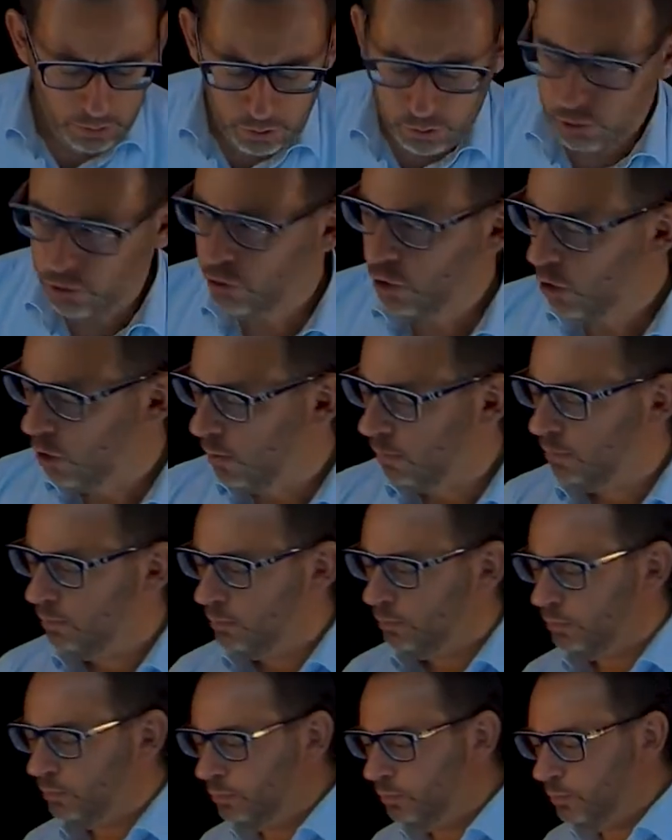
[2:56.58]
So
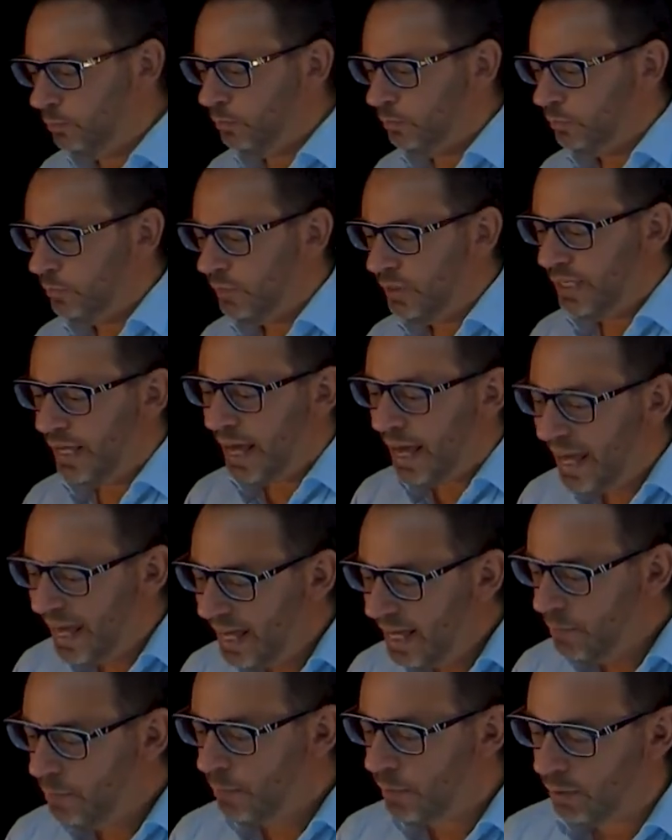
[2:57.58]
the
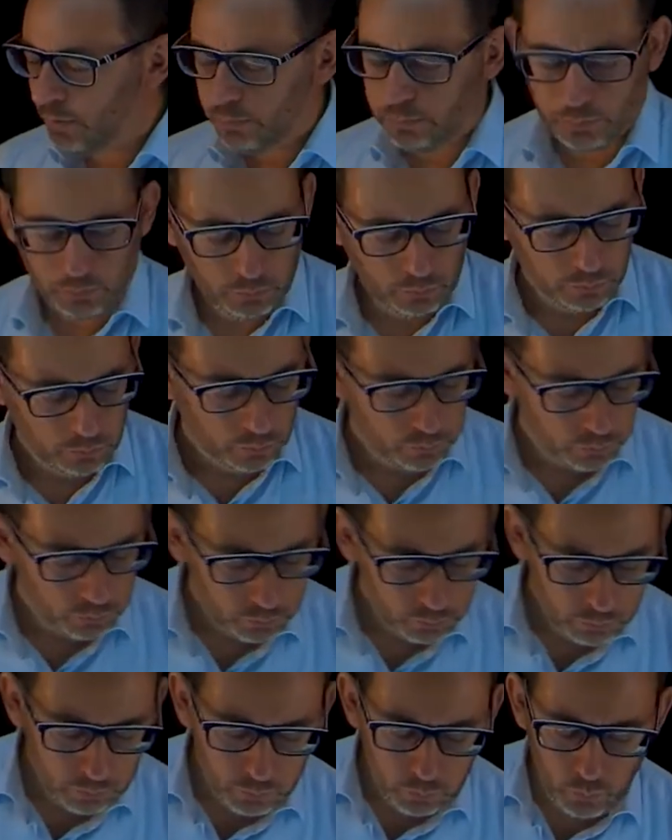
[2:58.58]
aim
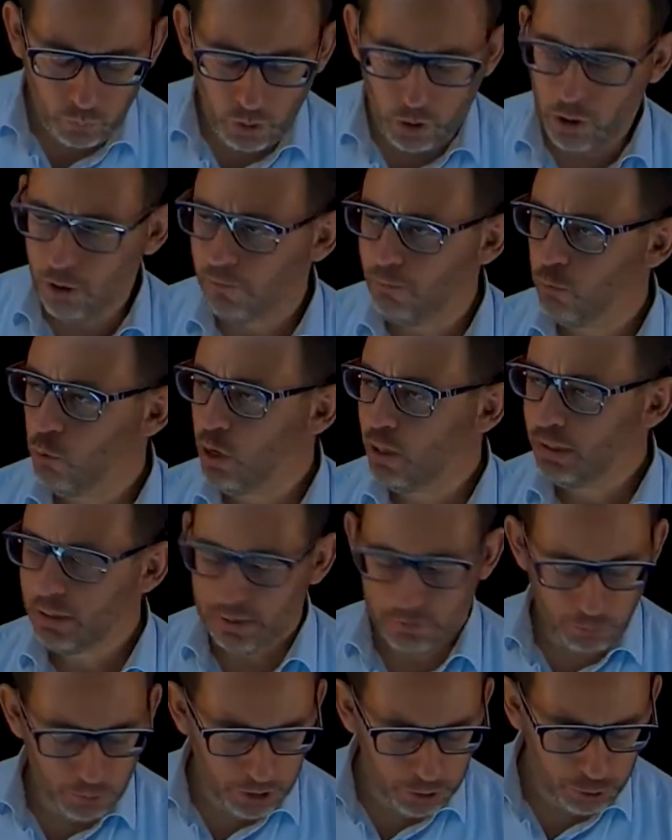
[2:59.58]
of
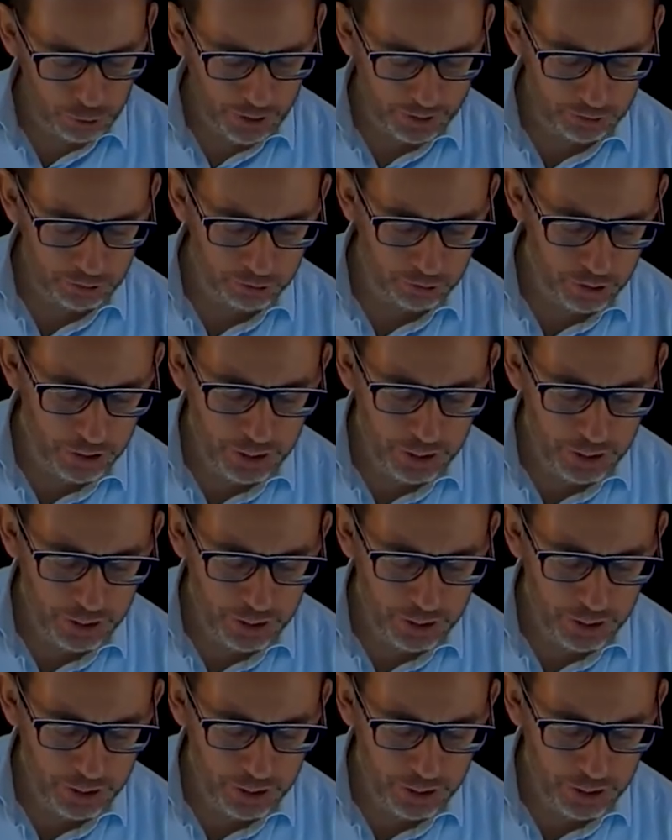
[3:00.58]
what we are trying to do